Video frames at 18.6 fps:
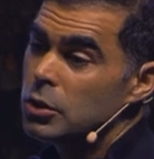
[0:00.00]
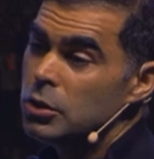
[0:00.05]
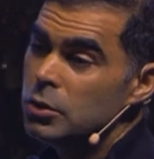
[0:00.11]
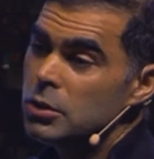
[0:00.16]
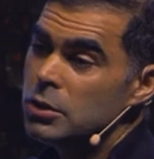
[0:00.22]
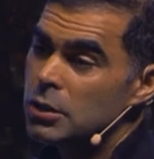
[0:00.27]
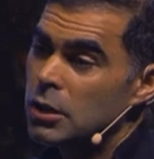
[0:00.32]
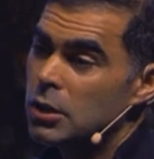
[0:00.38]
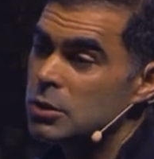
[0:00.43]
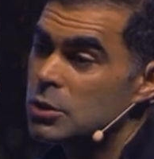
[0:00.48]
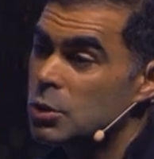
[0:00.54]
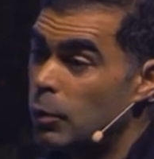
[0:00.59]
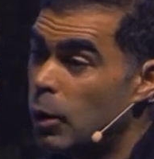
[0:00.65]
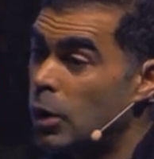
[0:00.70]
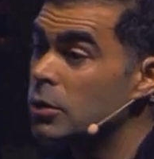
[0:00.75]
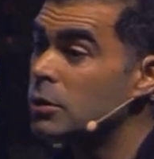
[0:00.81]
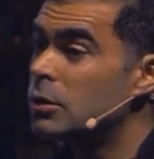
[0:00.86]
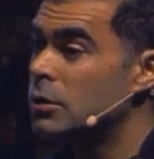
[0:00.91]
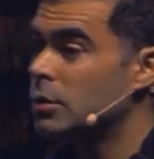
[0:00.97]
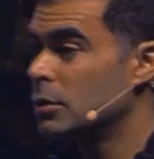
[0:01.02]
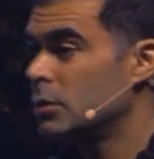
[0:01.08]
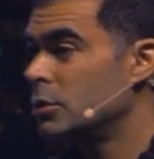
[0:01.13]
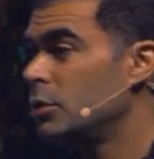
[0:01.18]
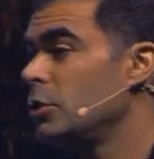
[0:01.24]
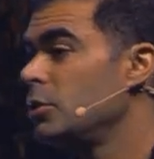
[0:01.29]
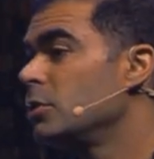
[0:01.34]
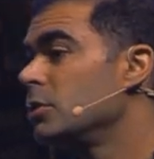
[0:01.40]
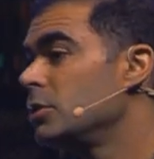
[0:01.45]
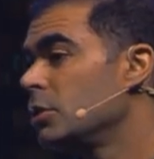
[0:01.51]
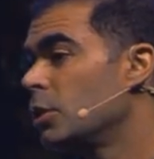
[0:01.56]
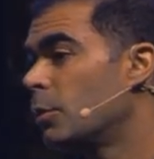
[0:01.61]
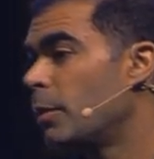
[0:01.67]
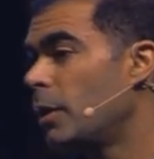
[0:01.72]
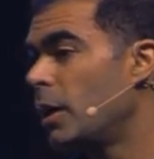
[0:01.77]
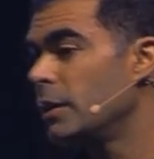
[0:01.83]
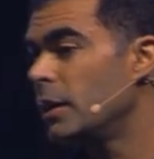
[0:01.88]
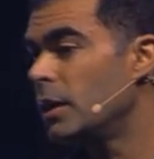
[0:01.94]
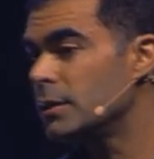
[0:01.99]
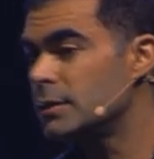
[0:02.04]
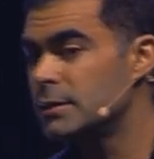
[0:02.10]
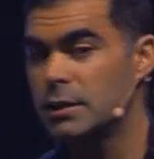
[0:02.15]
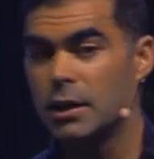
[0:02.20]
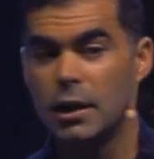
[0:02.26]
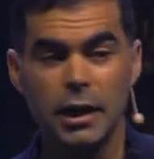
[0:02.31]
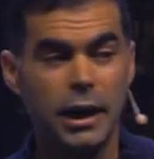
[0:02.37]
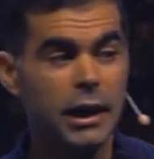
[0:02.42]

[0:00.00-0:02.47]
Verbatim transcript: users want to use your products,